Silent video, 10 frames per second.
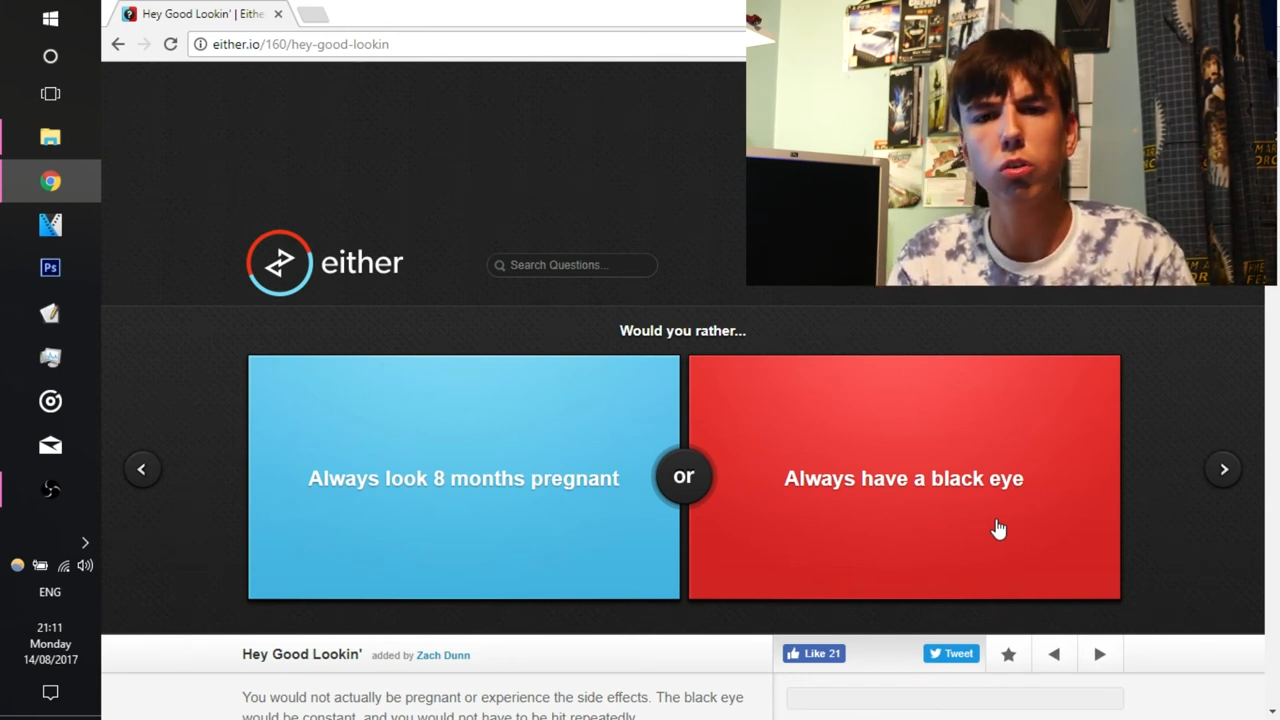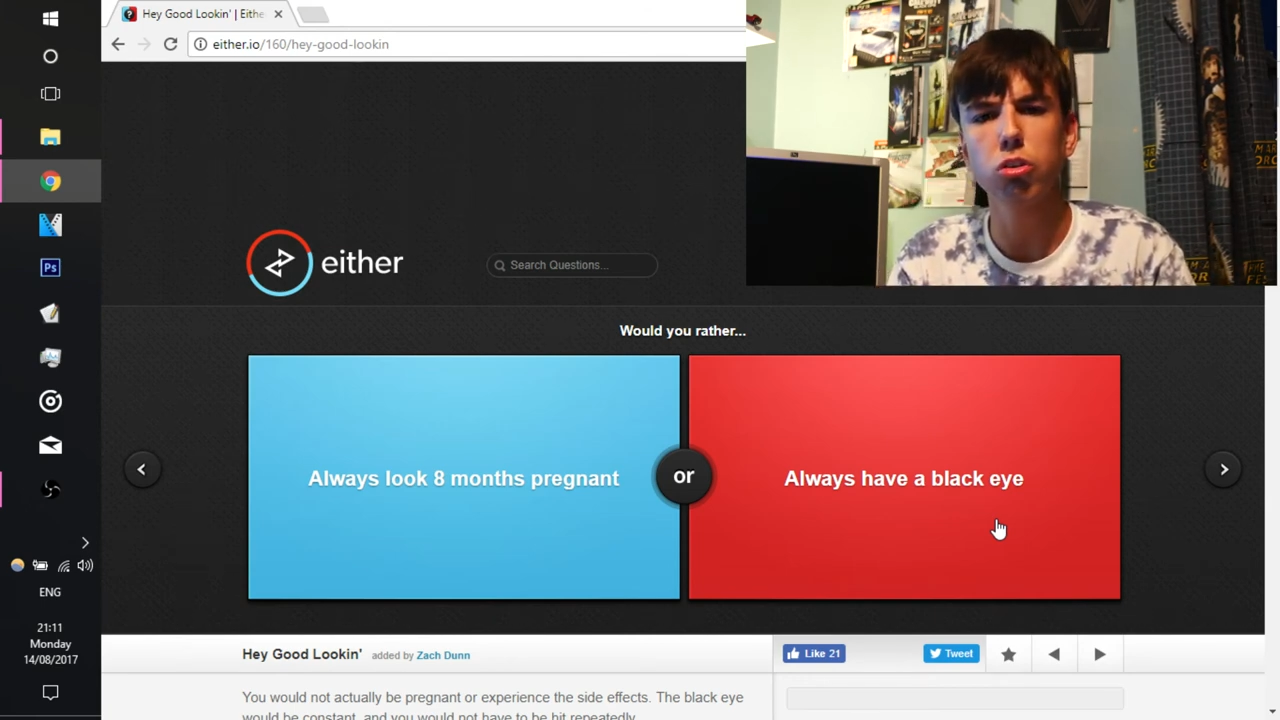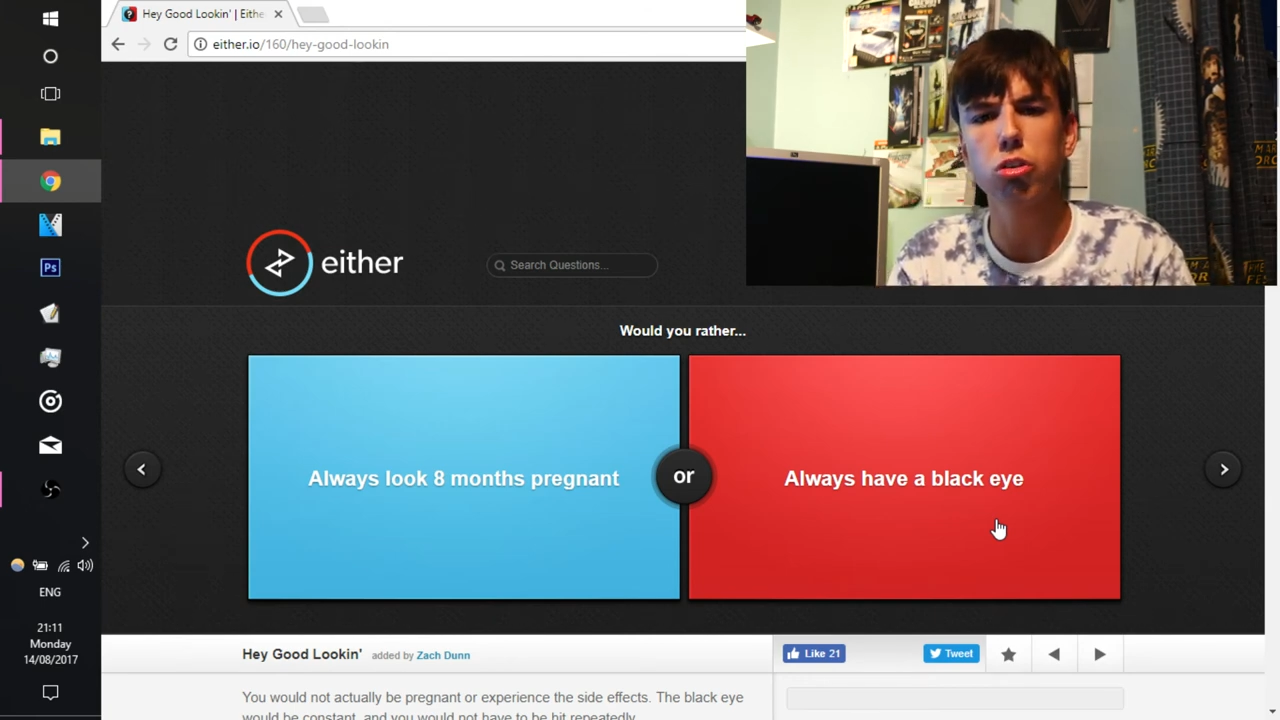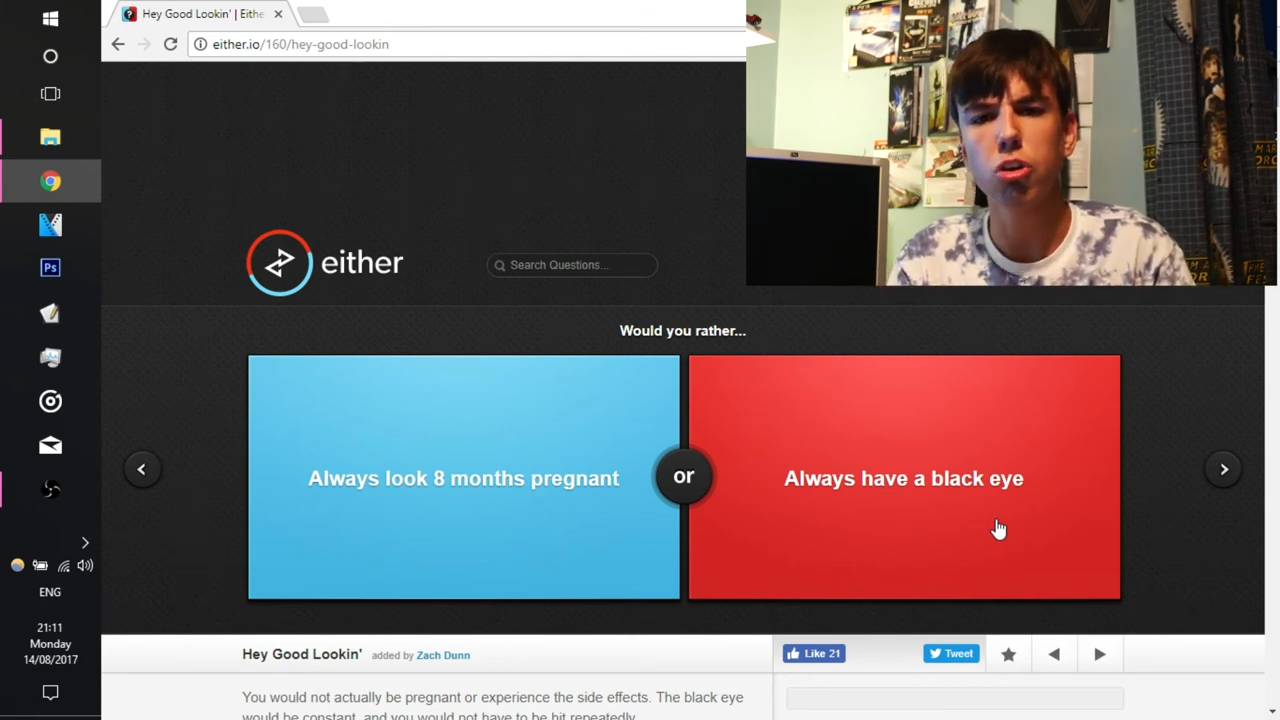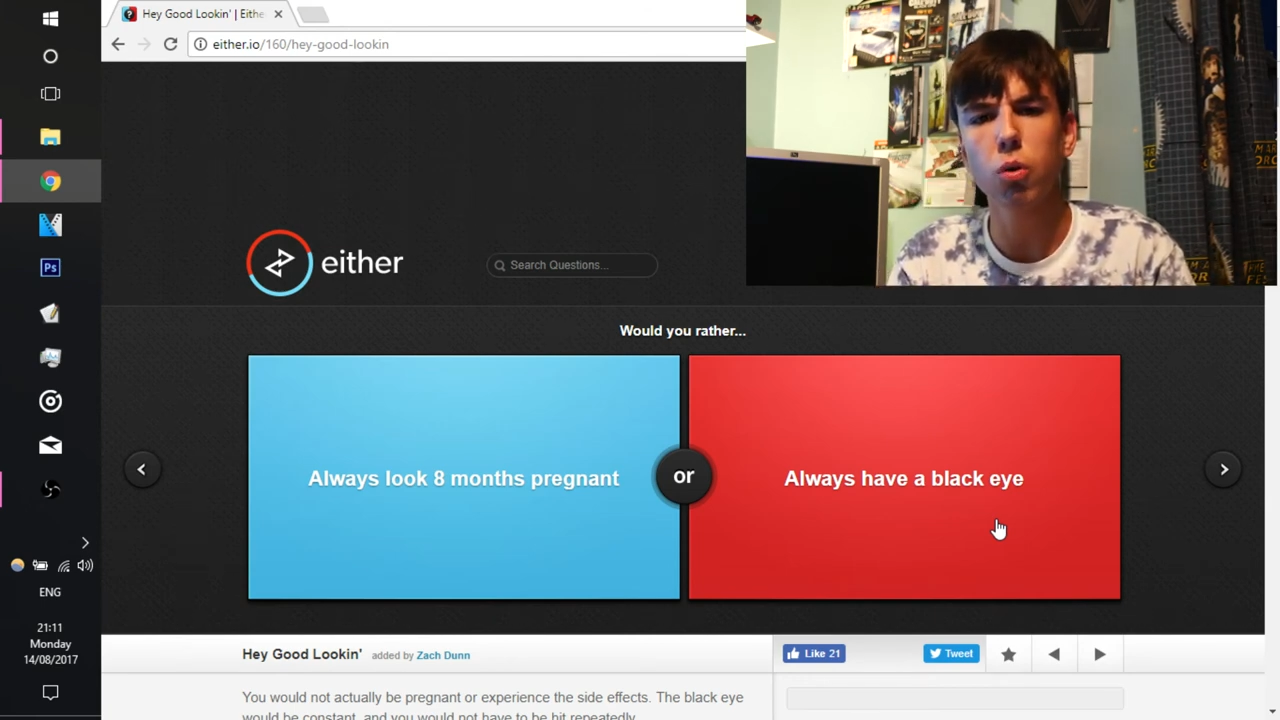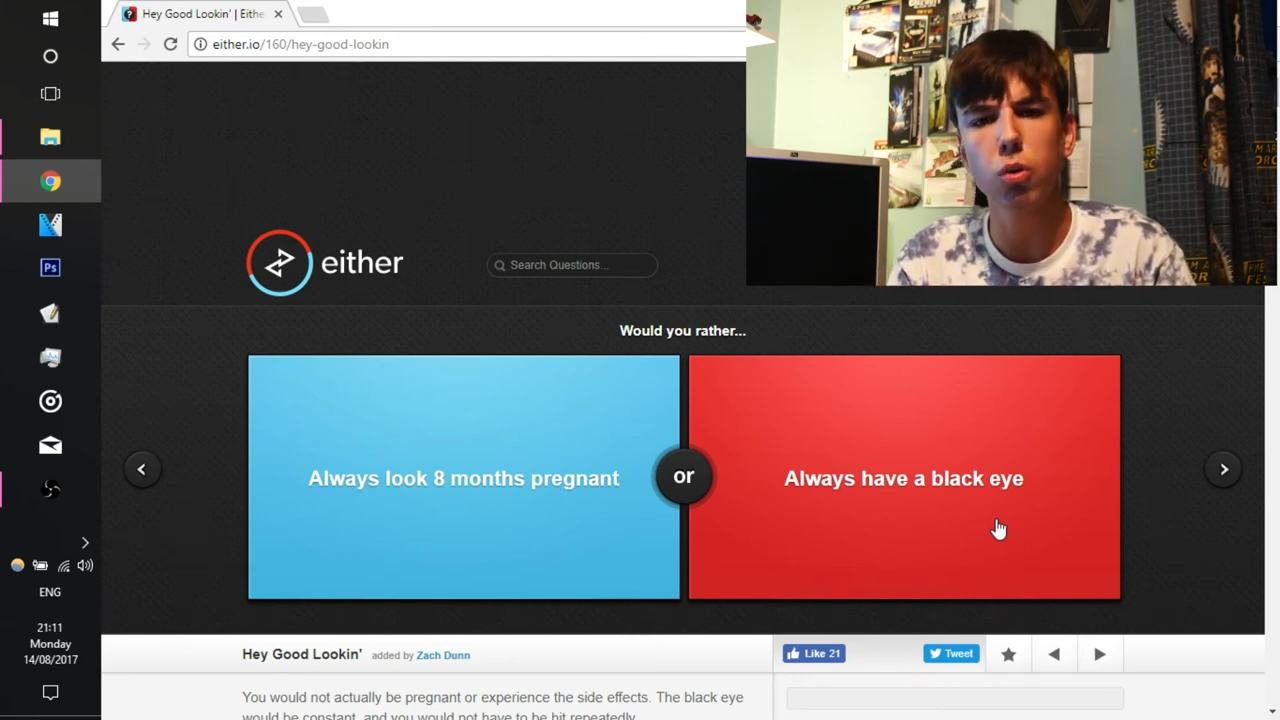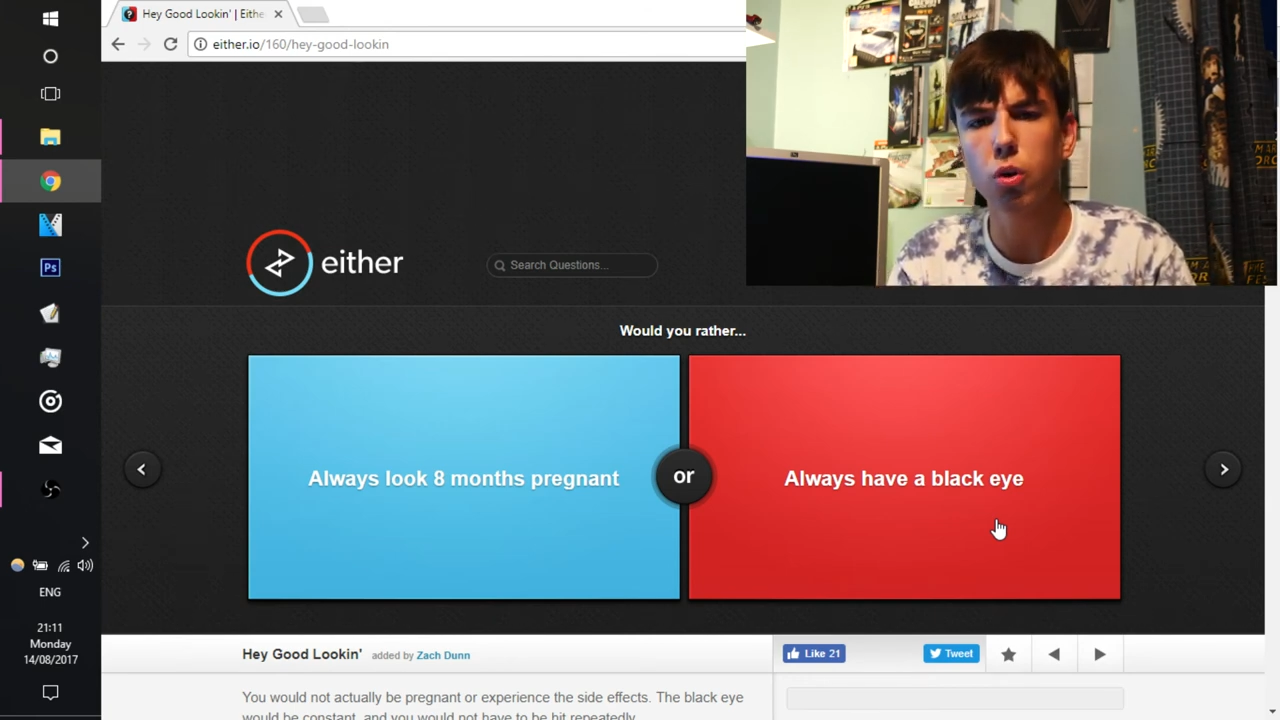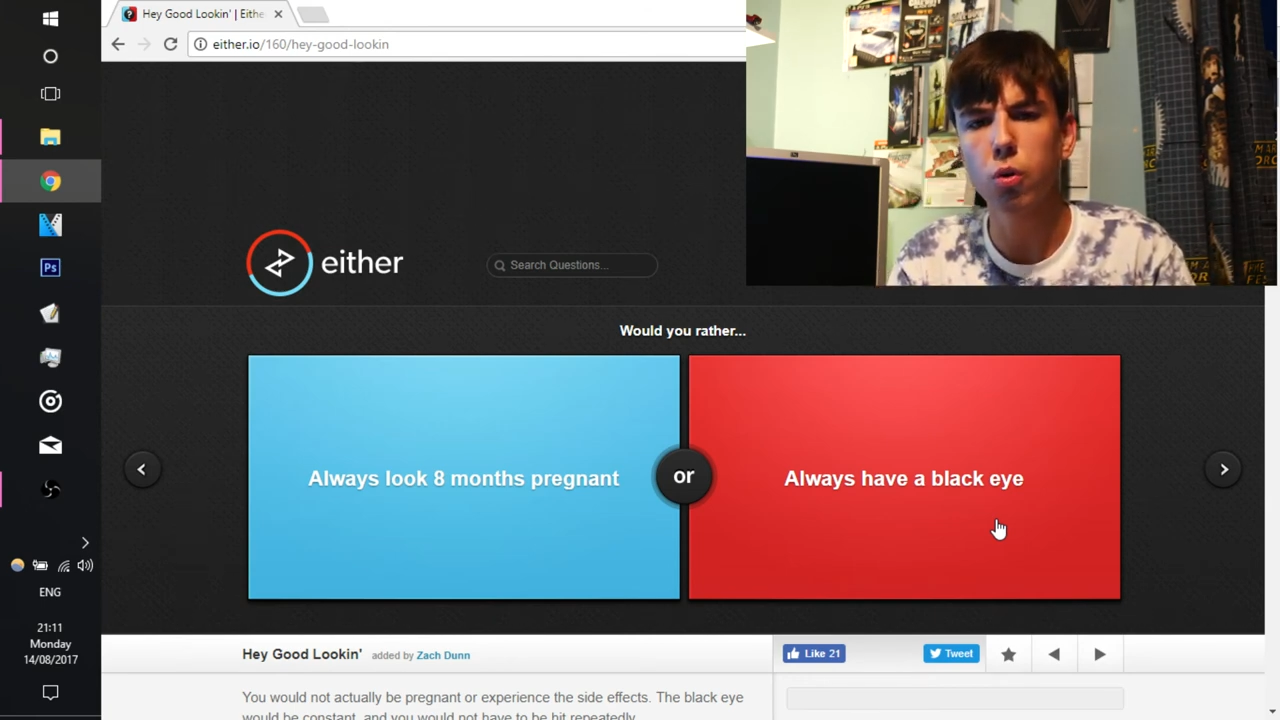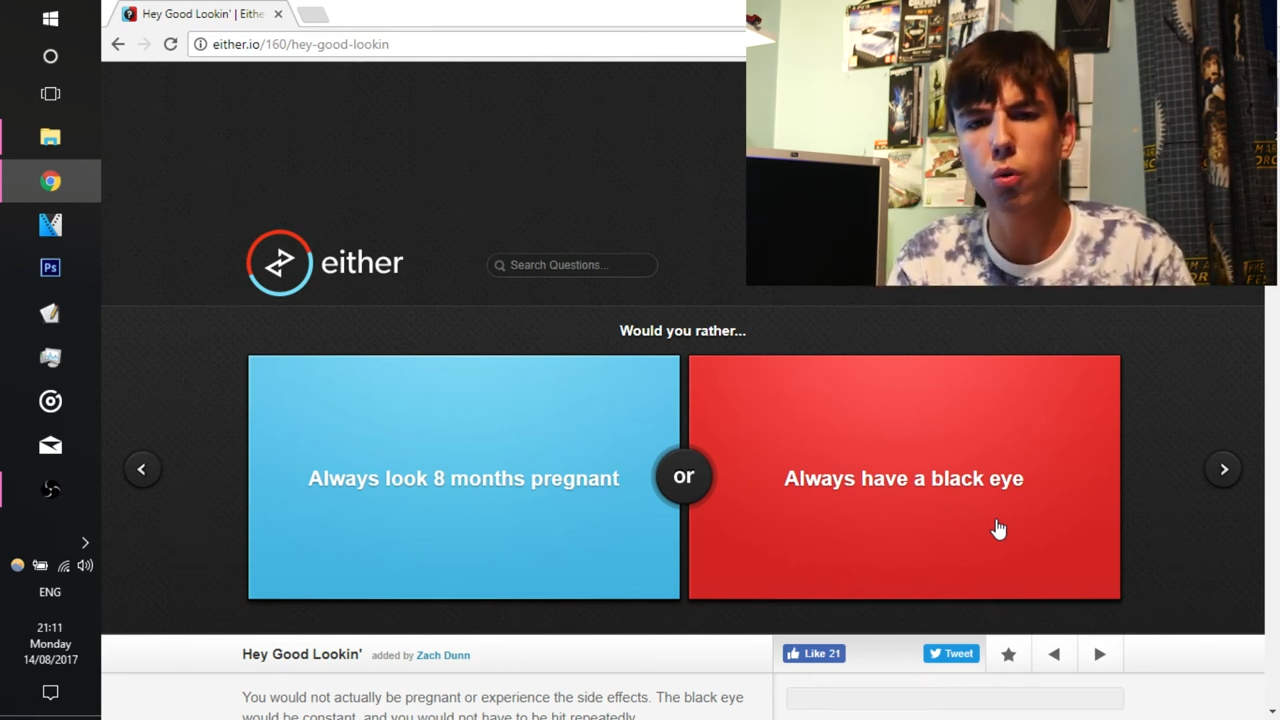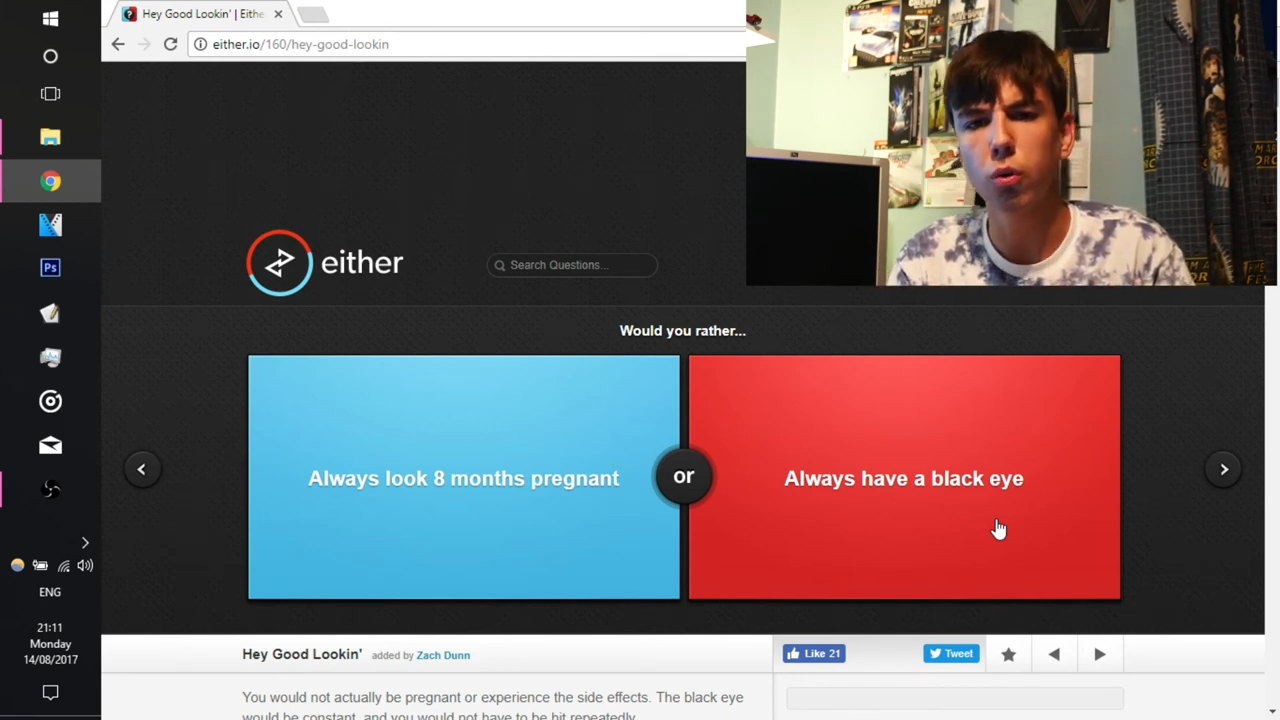so
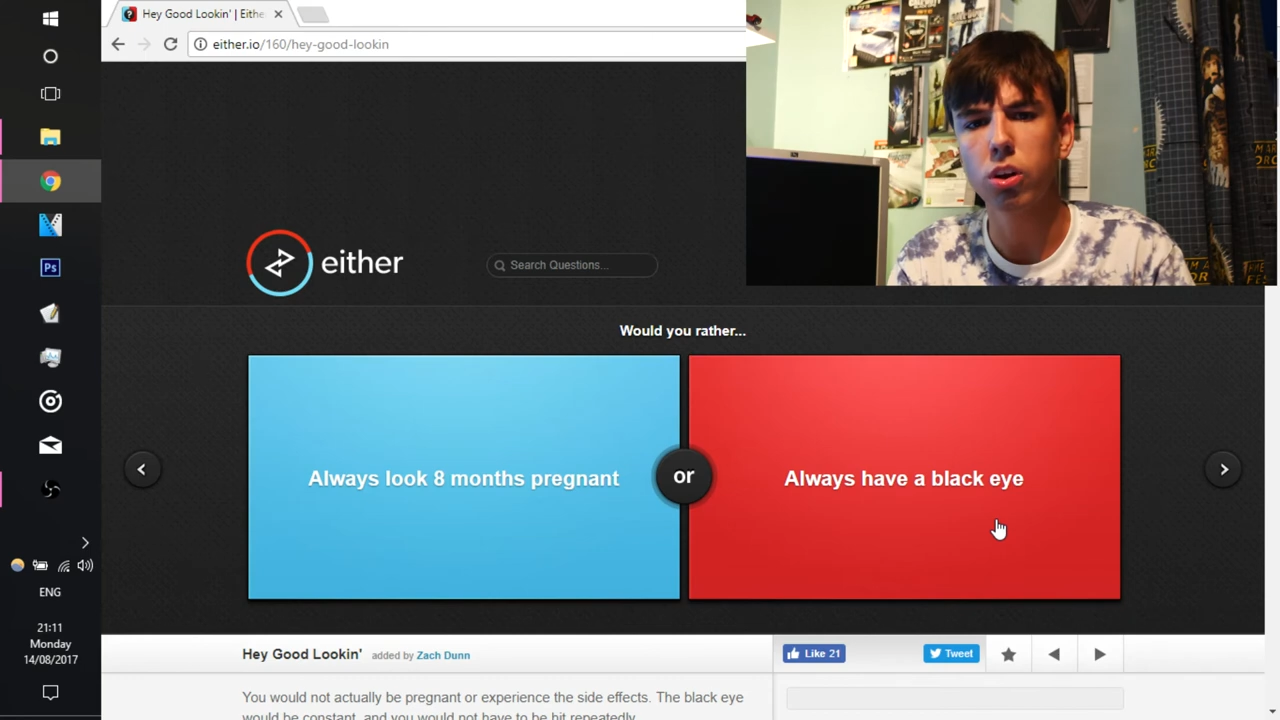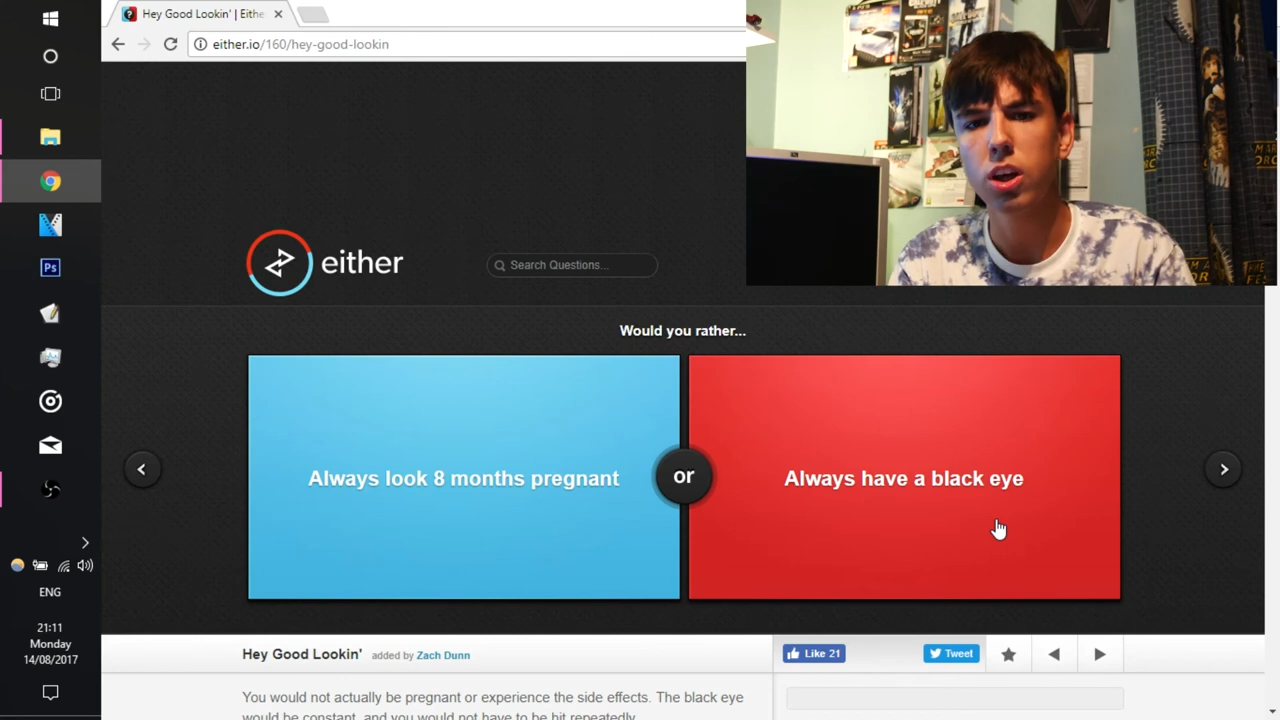cool.